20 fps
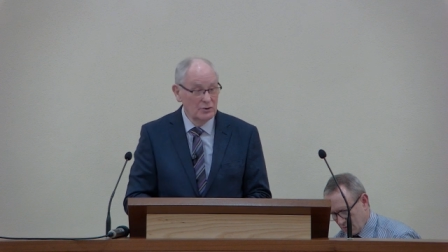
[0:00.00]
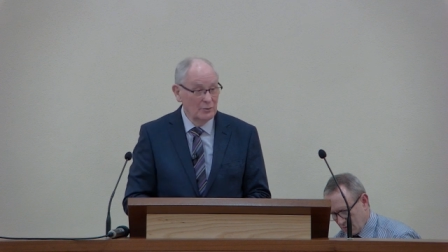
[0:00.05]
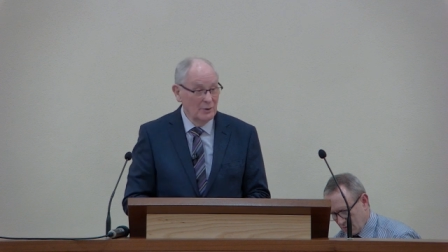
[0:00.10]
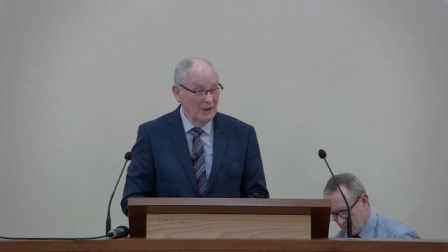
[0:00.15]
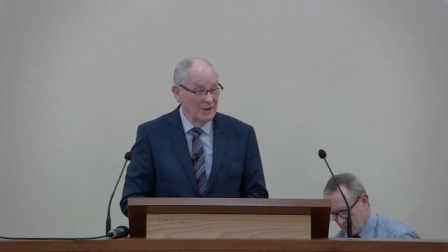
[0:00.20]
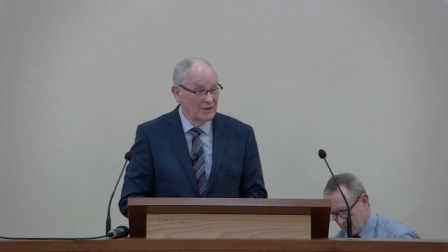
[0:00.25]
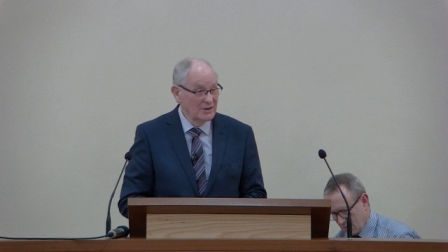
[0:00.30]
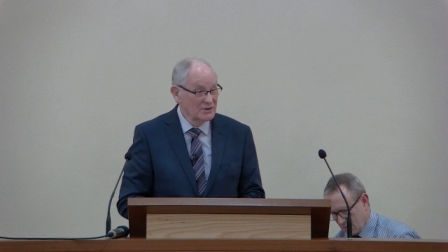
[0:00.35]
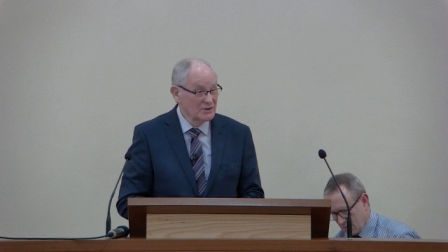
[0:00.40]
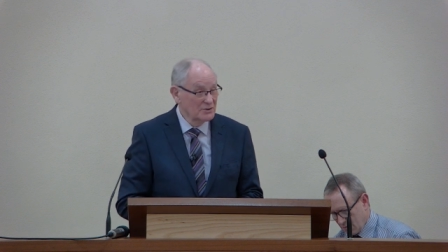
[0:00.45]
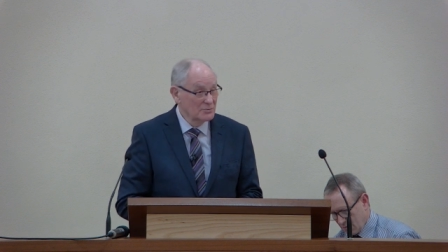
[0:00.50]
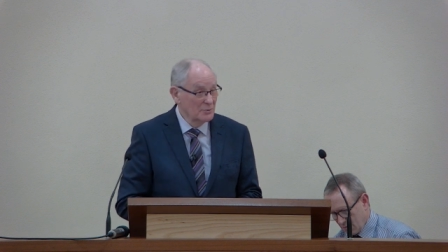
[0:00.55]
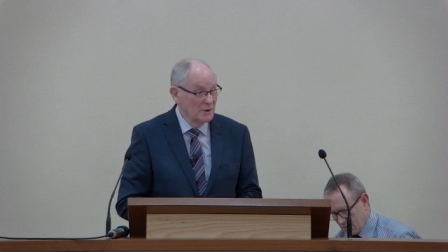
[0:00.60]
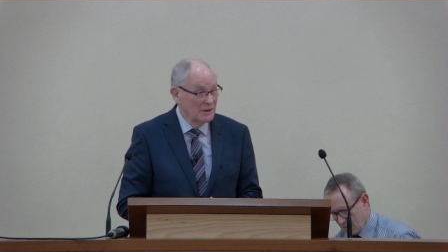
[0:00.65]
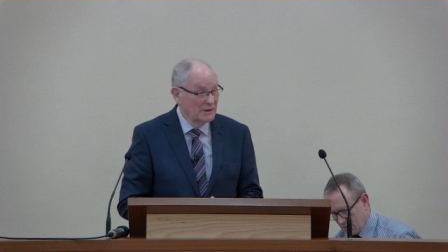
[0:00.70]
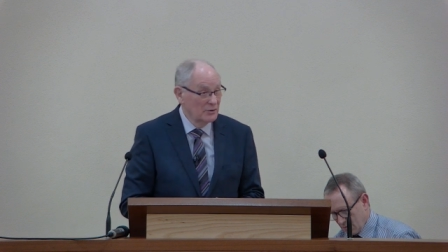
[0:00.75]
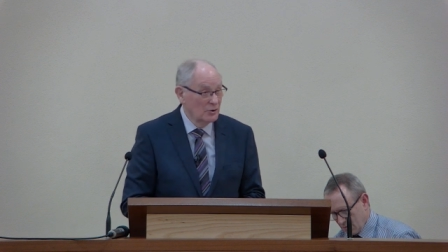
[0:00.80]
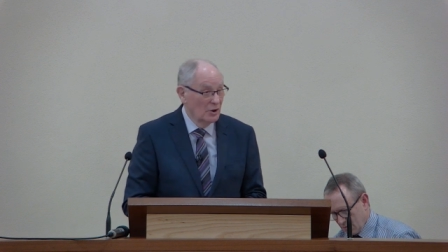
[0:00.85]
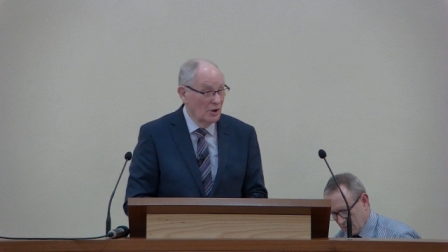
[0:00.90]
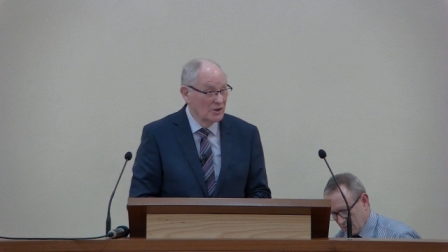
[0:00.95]
to us
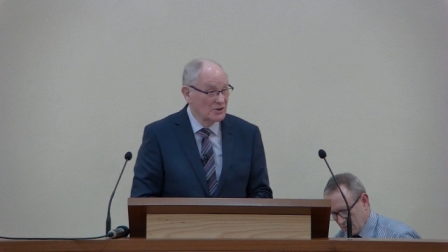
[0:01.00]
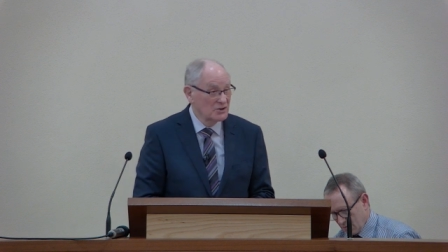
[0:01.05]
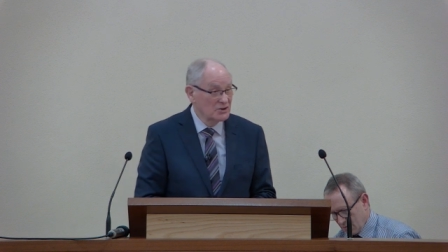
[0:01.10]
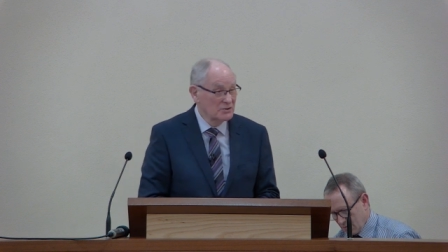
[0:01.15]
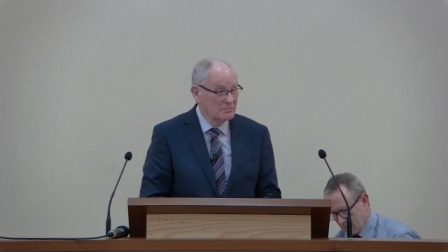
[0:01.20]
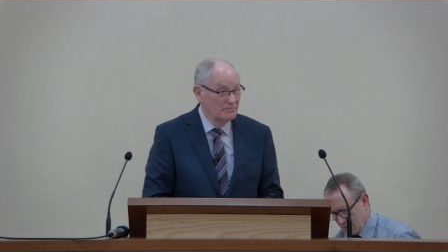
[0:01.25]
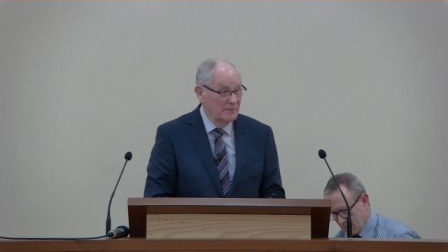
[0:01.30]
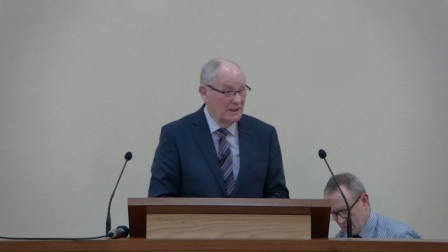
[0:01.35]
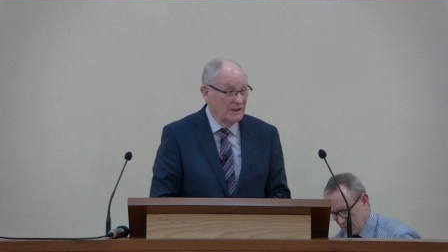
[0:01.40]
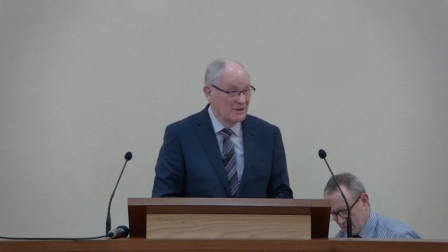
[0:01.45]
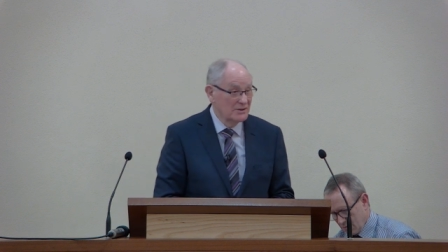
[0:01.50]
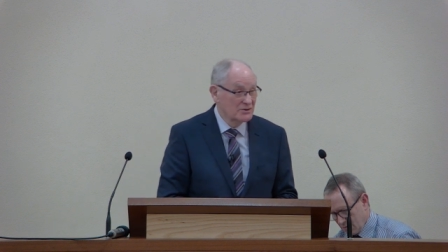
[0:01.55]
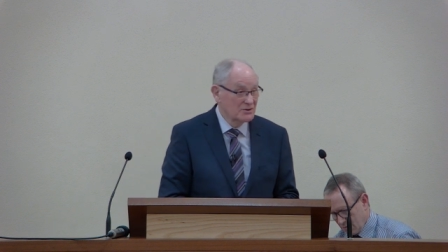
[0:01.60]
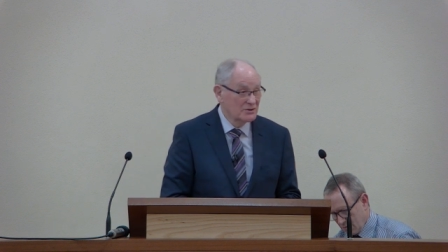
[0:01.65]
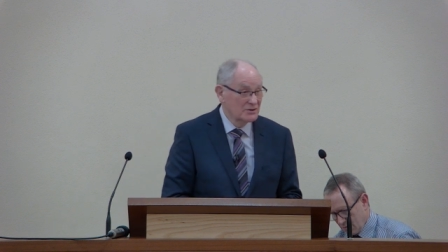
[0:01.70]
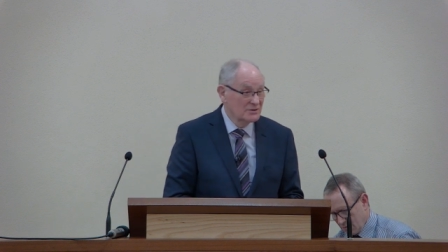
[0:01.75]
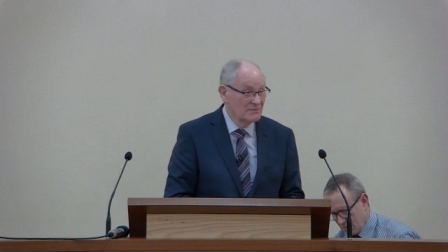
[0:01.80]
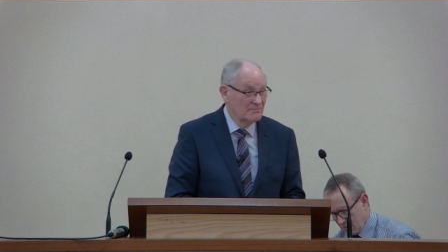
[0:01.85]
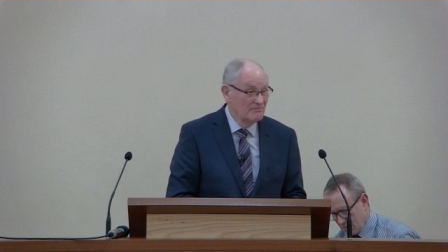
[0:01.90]
when God speaks.